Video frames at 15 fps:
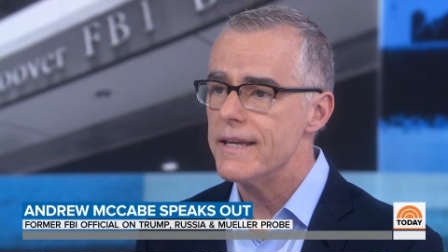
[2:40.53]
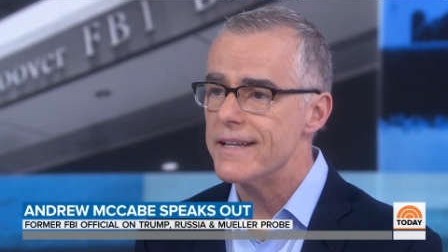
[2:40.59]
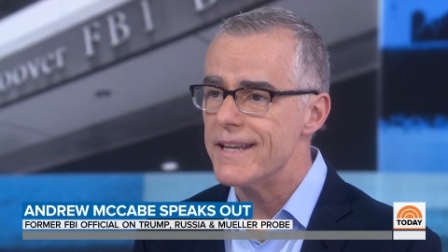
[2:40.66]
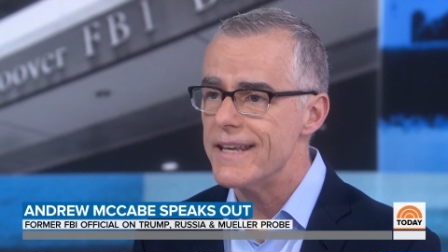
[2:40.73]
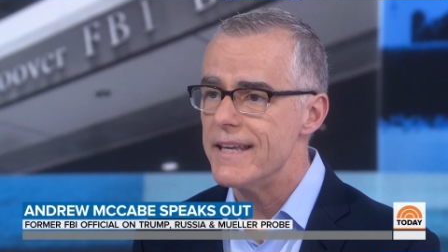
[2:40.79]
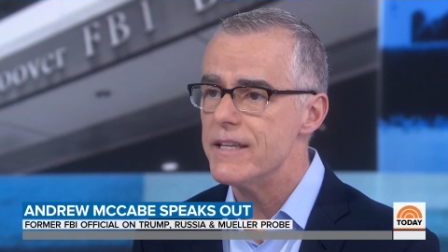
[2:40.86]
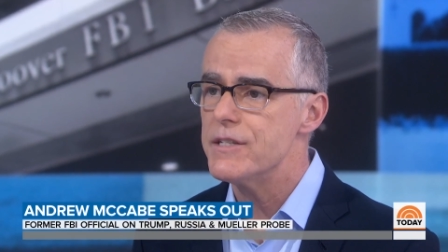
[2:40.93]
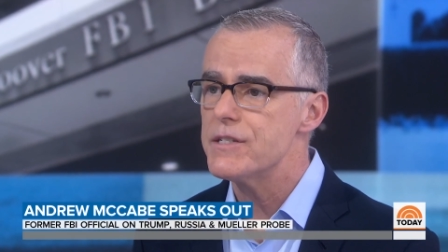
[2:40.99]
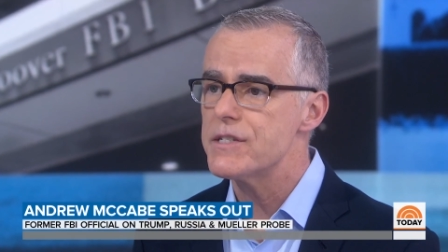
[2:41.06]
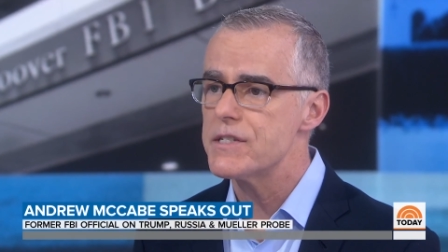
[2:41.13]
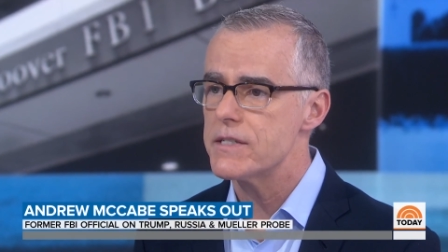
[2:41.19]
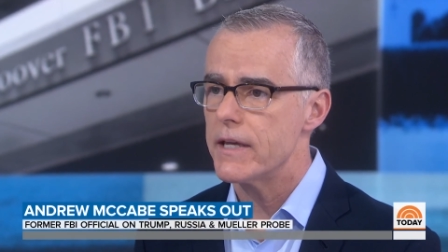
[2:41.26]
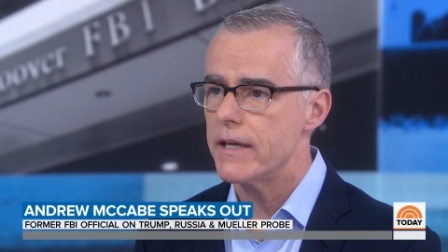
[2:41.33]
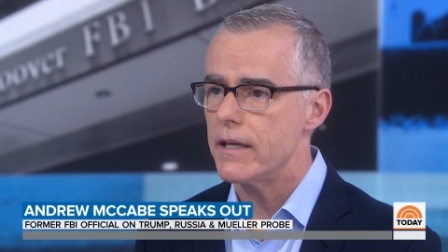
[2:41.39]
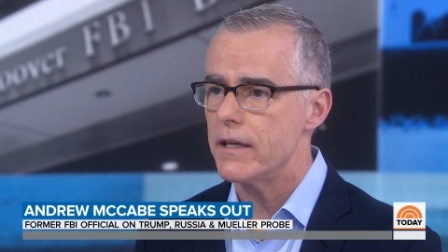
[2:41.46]
It is
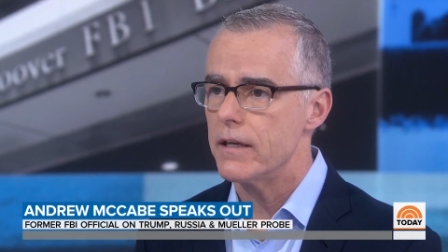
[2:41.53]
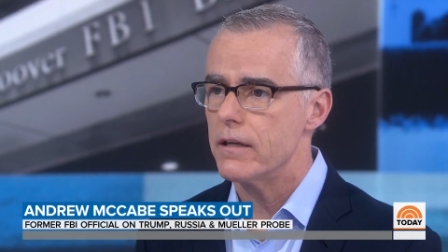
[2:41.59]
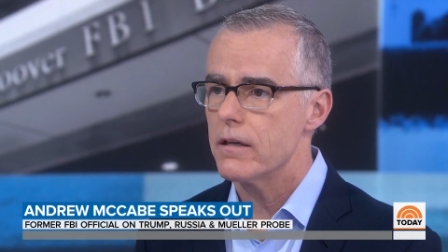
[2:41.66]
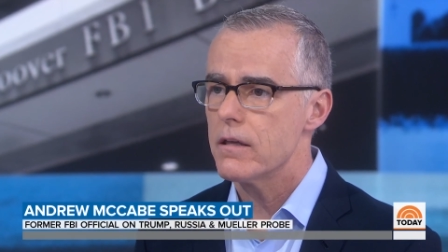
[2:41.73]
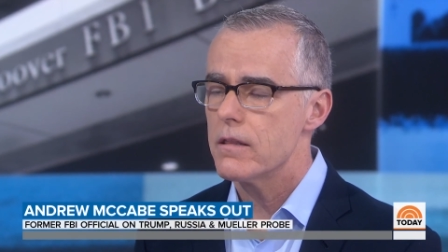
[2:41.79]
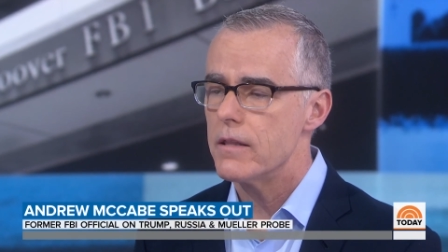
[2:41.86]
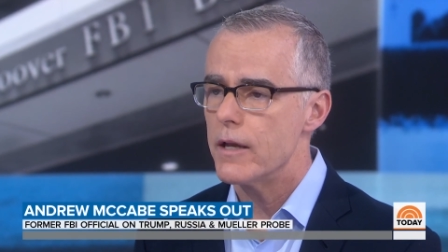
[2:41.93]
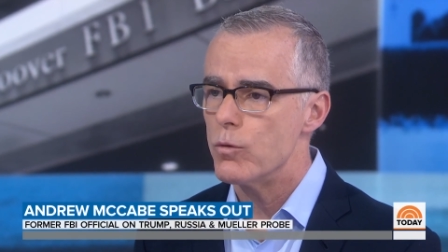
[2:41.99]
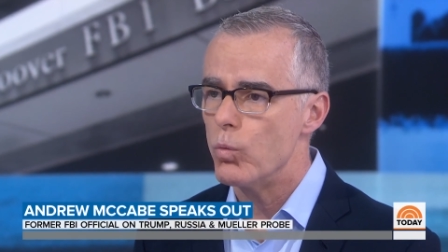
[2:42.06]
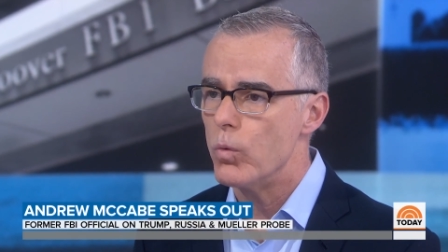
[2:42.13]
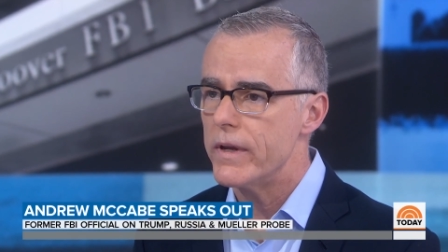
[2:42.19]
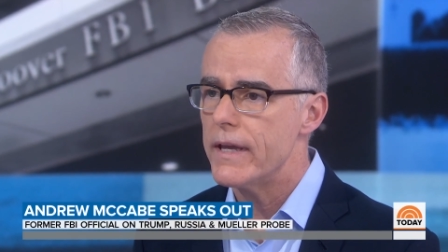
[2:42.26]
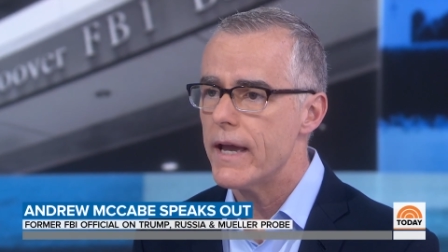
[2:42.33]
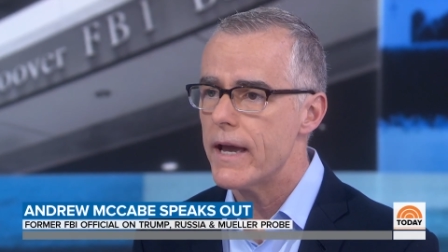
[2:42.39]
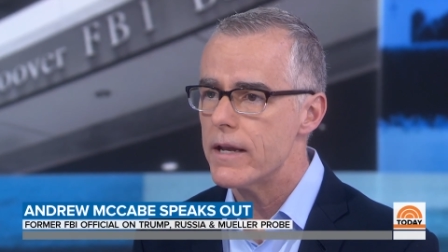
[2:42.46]
saying that
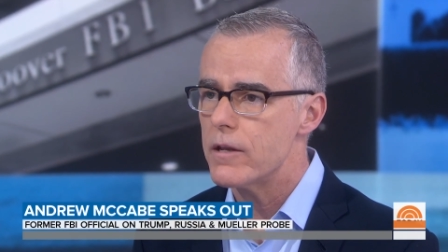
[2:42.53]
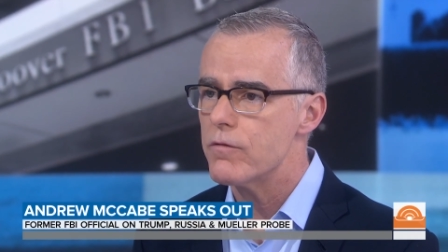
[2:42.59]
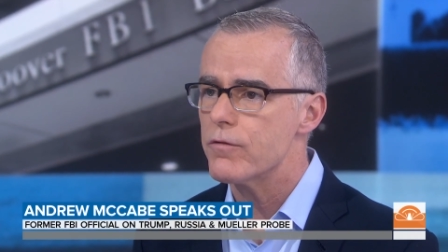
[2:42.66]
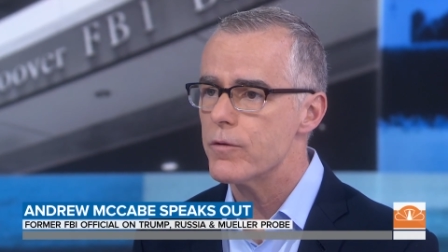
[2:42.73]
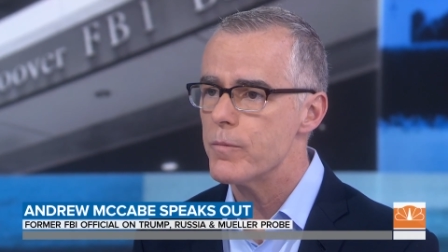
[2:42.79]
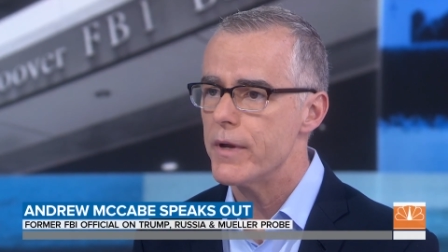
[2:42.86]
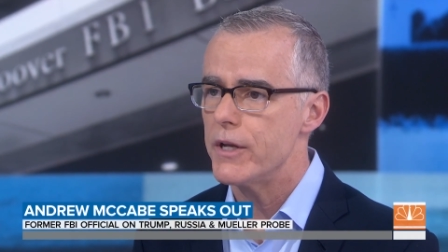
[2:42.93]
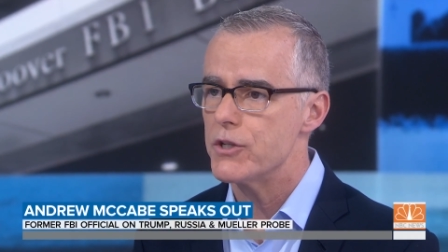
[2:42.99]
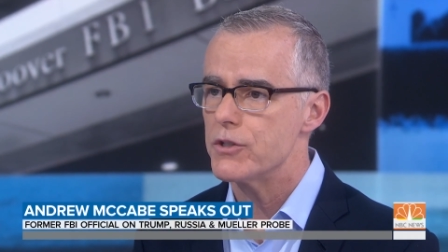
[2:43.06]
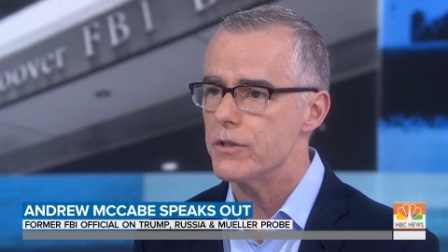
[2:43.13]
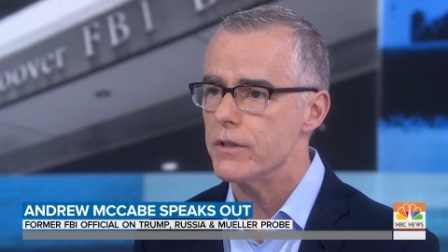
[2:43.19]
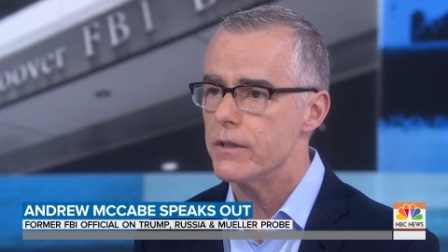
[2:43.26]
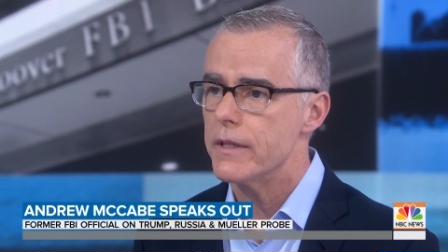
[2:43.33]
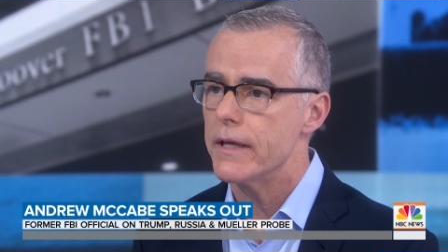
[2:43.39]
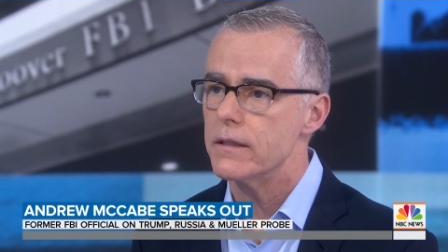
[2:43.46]
we had
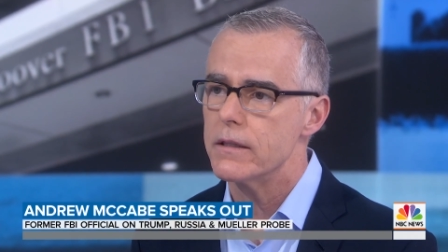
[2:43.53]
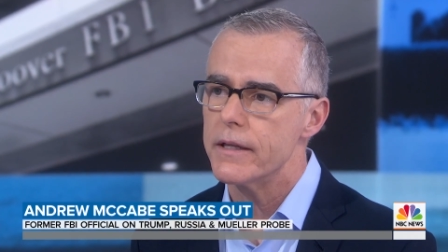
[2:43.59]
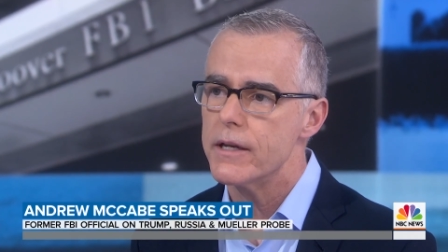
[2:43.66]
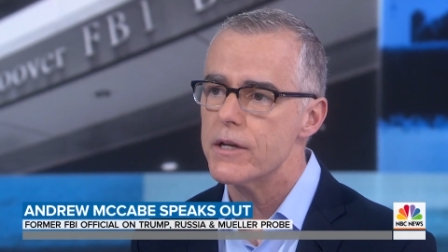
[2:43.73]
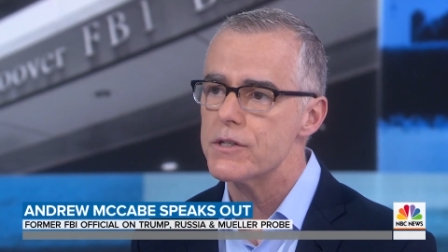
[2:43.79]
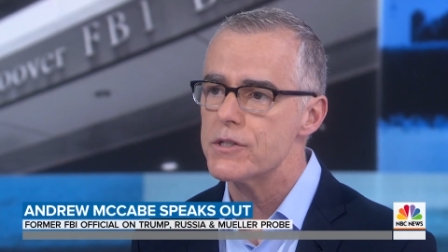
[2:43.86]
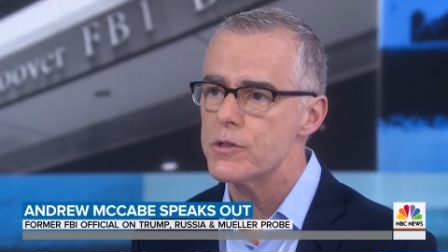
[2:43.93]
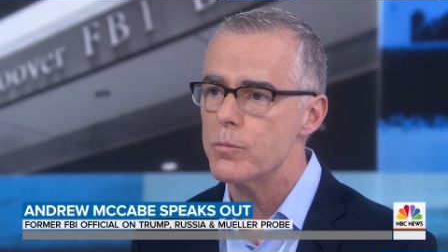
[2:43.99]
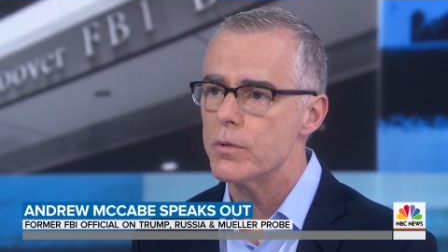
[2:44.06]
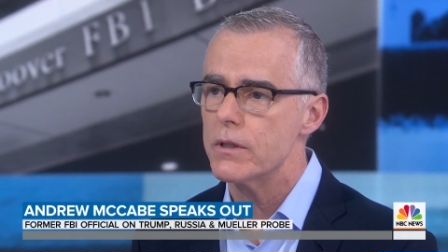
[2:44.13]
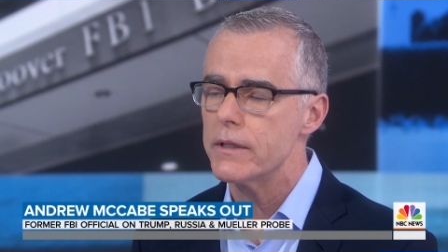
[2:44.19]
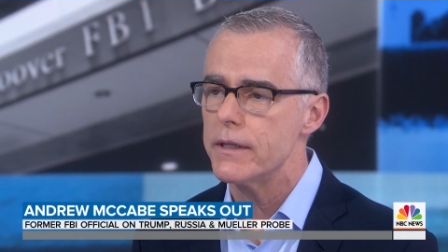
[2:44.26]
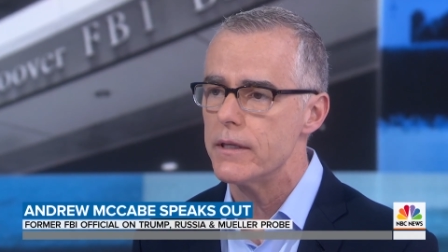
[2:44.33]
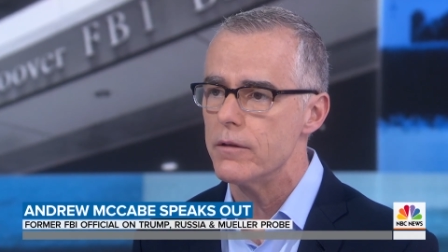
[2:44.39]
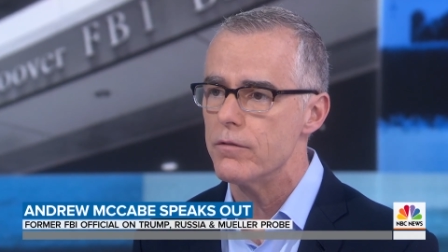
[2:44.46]
information that led us to
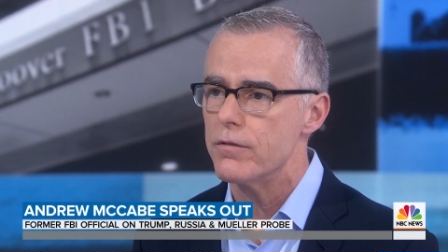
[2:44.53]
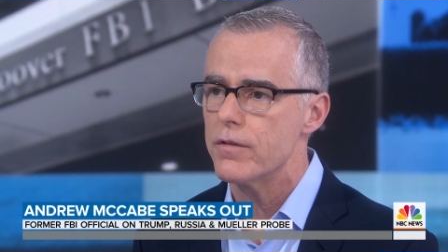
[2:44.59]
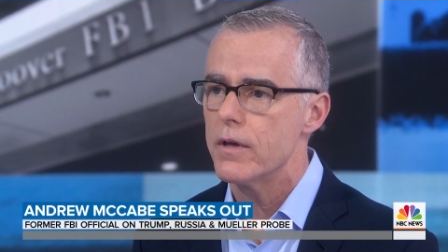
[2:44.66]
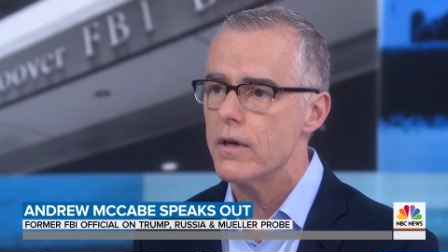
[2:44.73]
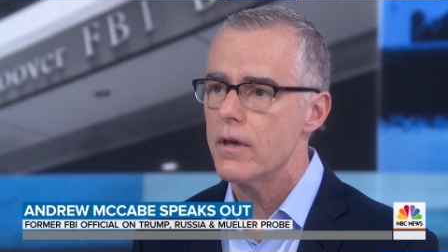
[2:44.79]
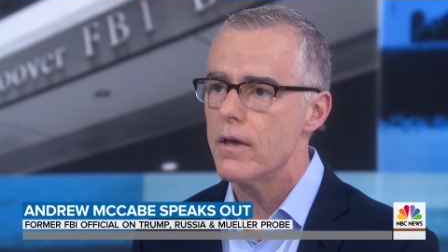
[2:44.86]
believe